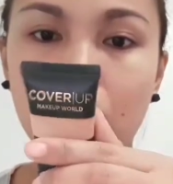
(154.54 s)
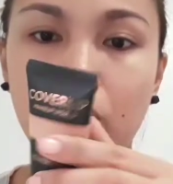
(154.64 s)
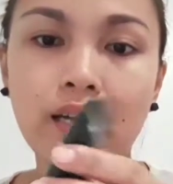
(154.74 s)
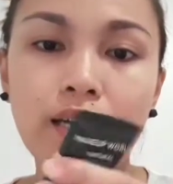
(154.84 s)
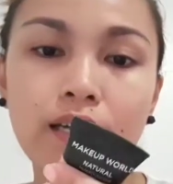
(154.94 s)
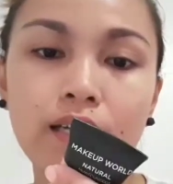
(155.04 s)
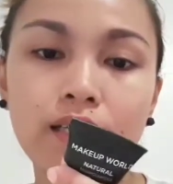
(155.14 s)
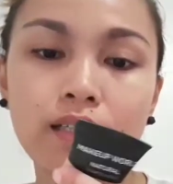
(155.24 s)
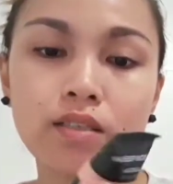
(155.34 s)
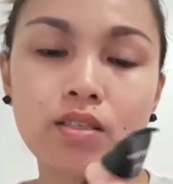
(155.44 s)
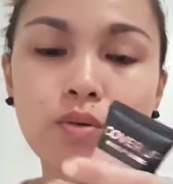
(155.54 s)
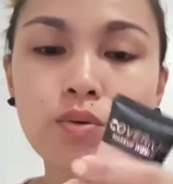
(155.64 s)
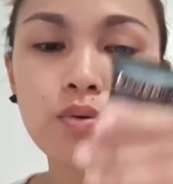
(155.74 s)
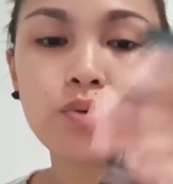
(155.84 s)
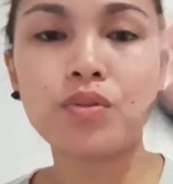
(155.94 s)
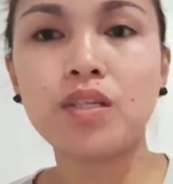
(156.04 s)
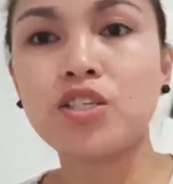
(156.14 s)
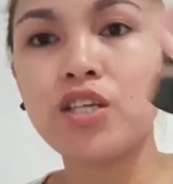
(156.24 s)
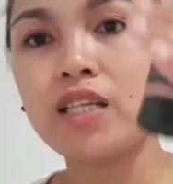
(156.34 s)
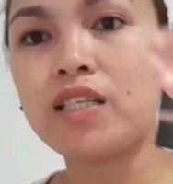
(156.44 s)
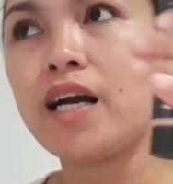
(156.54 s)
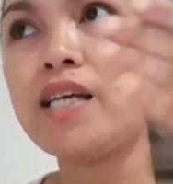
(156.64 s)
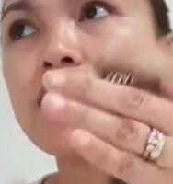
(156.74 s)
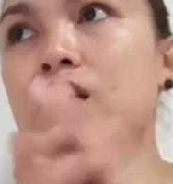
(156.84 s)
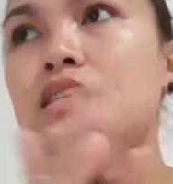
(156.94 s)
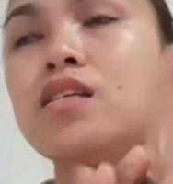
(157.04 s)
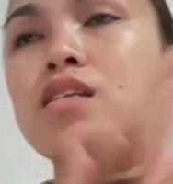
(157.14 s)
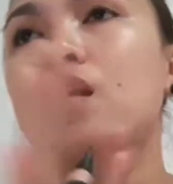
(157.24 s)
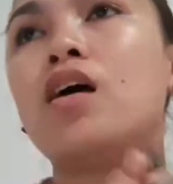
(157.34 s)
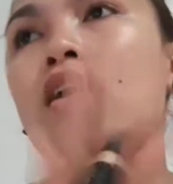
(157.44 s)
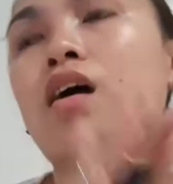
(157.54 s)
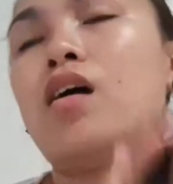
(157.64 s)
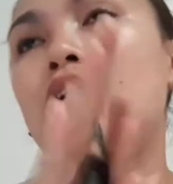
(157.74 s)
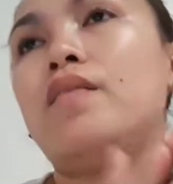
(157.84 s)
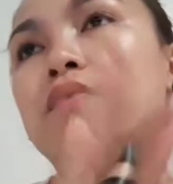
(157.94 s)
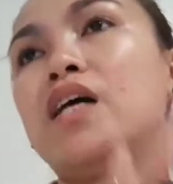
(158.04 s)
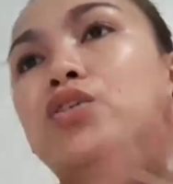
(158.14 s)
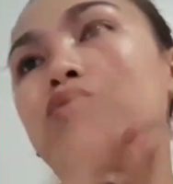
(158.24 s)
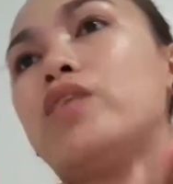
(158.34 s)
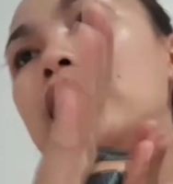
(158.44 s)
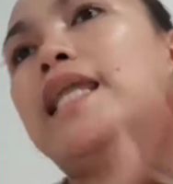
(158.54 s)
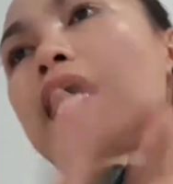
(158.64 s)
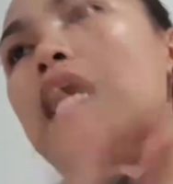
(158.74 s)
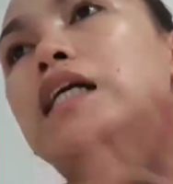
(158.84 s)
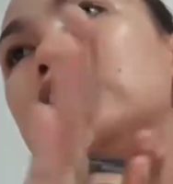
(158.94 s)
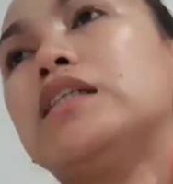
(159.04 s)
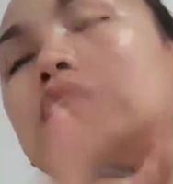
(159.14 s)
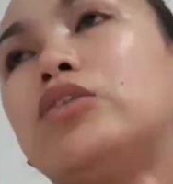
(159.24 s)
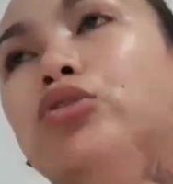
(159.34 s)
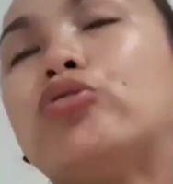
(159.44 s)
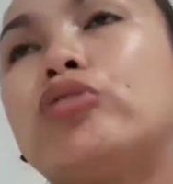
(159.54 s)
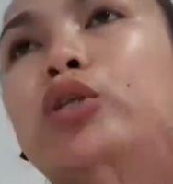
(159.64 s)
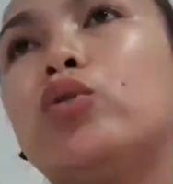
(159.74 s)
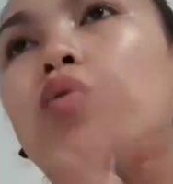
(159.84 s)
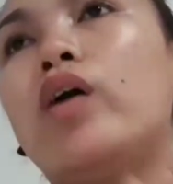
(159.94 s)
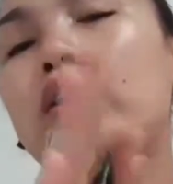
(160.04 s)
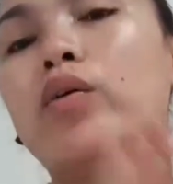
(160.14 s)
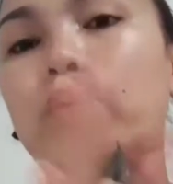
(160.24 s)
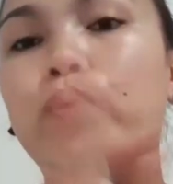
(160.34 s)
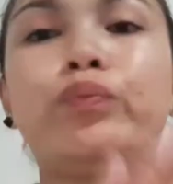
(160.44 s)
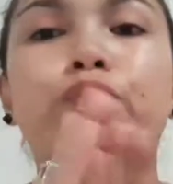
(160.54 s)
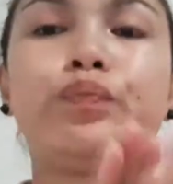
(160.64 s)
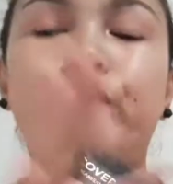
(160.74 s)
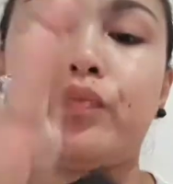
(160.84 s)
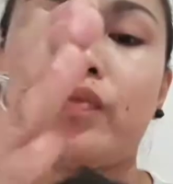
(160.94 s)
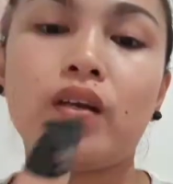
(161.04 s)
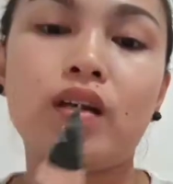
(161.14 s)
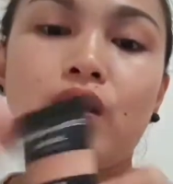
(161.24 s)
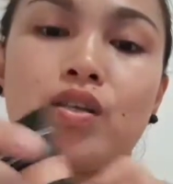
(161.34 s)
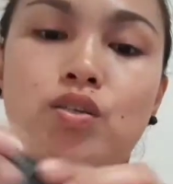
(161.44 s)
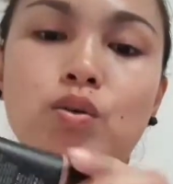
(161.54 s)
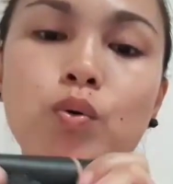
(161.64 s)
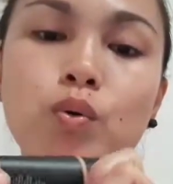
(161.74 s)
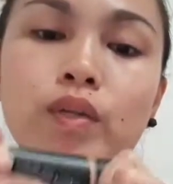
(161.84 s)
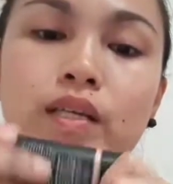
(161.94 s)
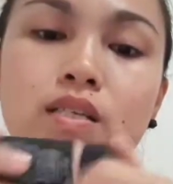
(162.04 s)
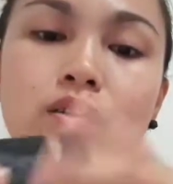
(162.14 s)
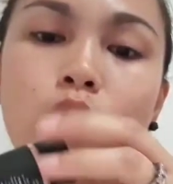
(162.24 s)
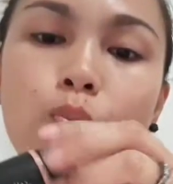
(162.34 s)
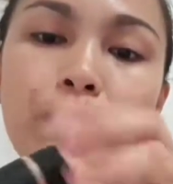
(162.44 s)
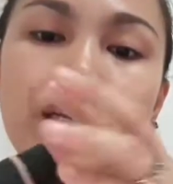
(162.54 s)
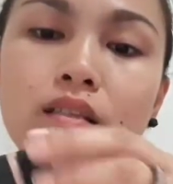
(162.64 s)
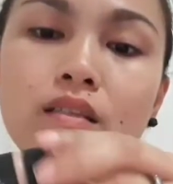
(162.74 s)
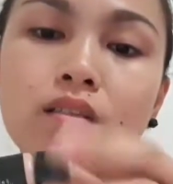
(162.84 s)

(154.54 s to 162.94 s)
Well, so this shade, guys, is natural lang. Ito yung kinuha ko. So let's open.